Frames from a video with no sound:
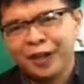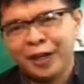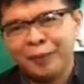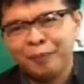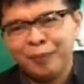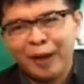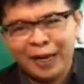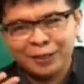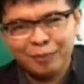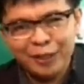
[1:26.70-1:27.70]
And
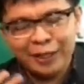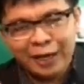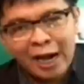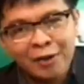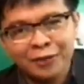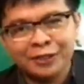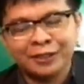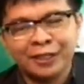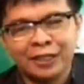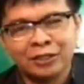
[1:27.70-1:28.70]
as me and Harry
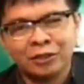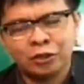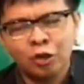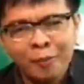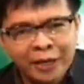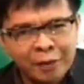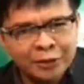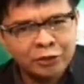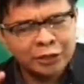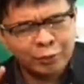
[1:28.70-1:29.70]
discussed in the so many
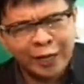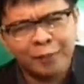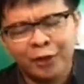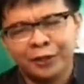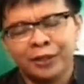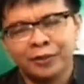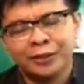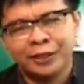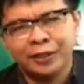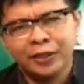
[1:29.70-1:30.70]
episodes that we have right now
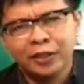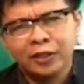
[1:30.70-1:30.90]
is that